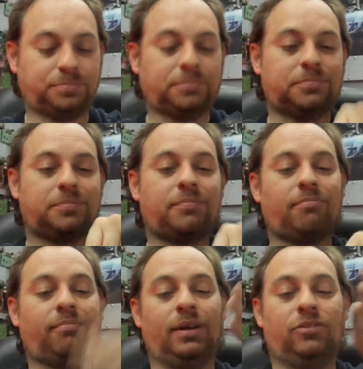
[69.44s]
it's an
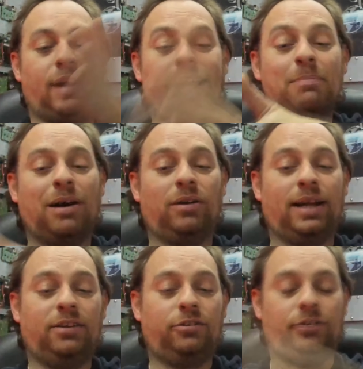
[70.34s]
A-mount lens,
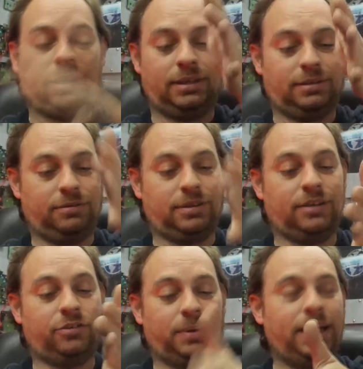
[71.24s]
connected to an
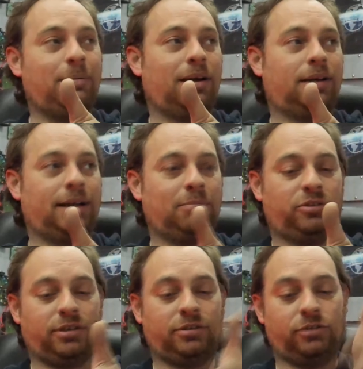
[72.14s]
E-mount adapter, so it's
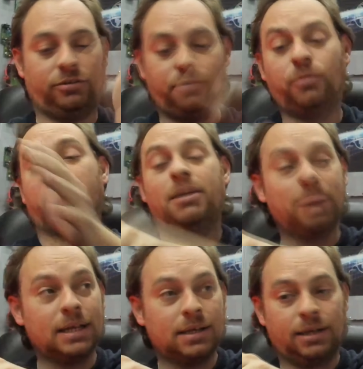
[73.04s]
full frame.
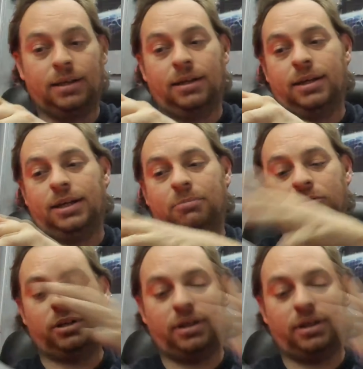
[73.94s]
So none of this